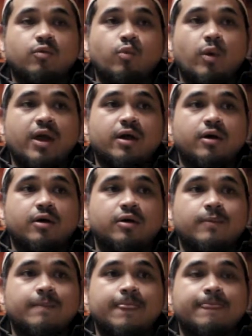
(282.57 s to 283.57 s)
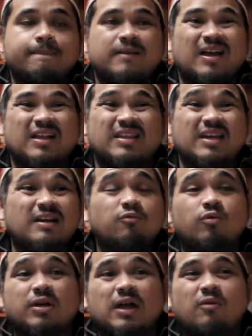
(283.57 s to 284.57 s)
where I think I
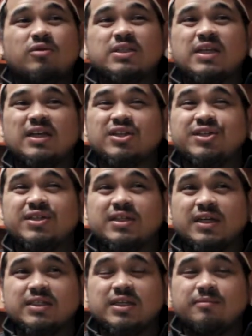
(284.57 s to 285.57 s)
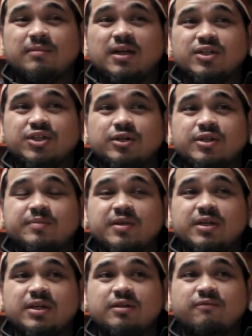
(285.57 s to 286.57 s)
want to say I set my shutter
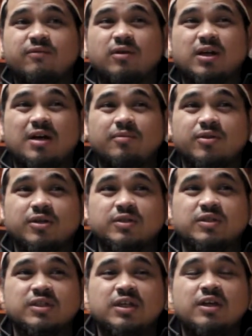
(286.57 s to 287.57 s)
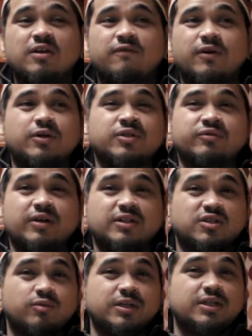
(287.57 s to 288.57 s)
speed for a couple of those photos
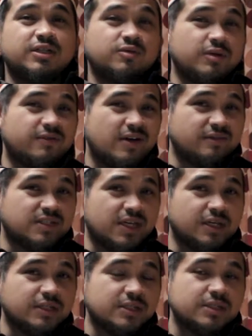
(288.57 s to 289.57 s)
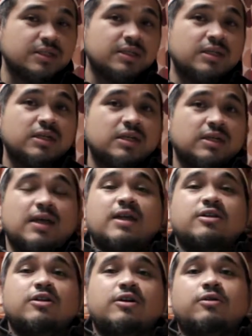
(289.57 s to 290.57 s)
around 20 to 25 seconds.
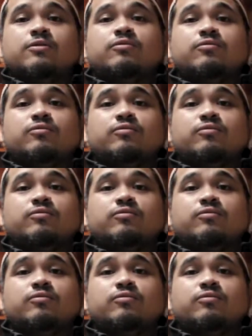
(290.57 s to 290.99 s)
And you know,